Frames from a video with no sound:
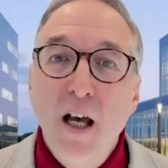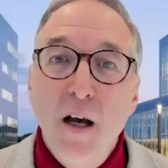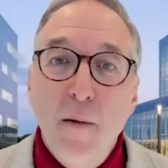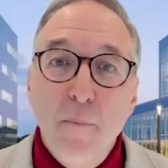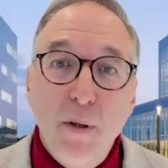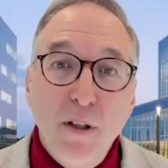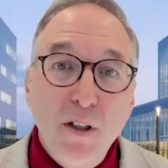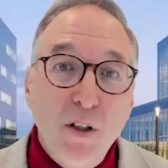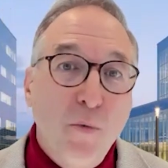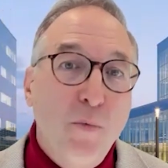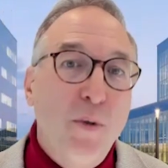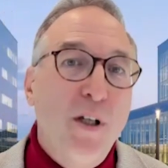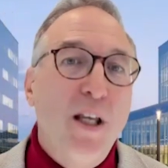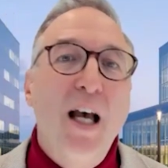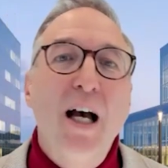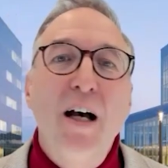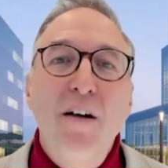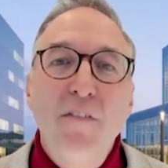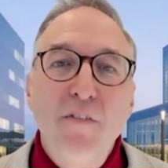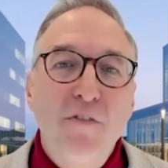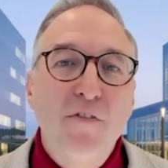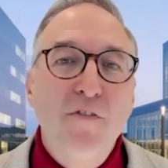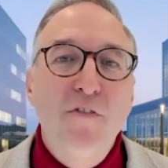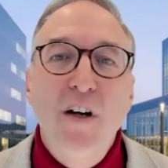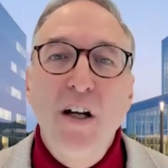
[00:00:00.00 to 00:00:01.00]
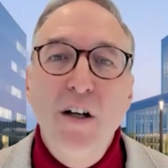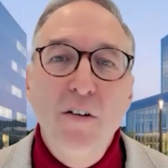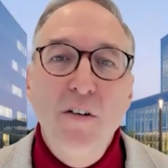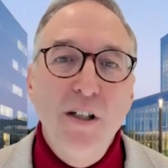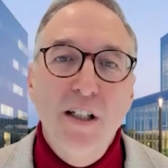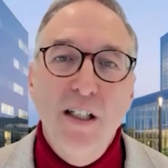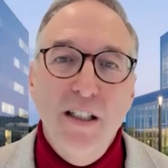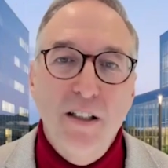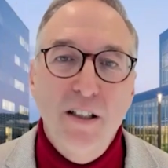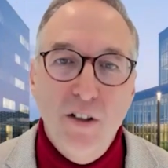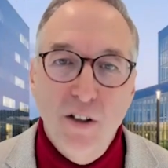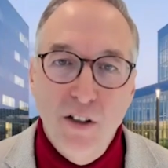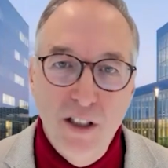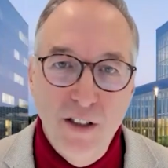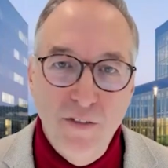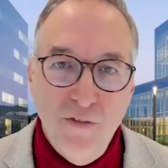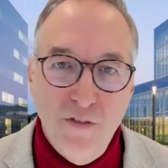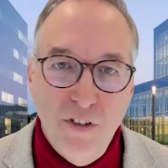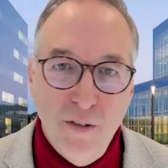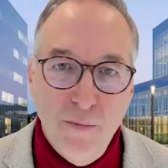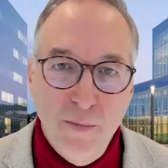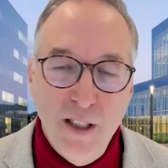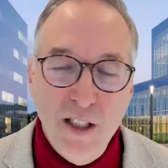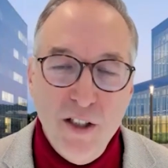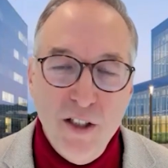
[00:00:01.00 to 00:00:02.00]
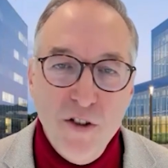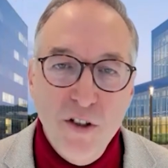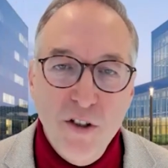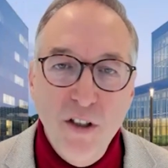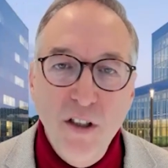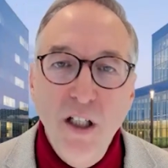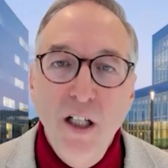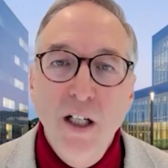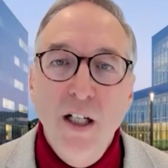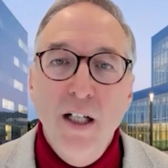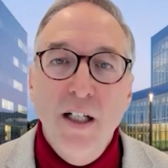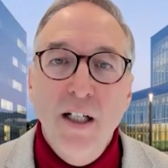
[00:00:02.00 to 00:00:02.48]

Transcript: But we have very little information.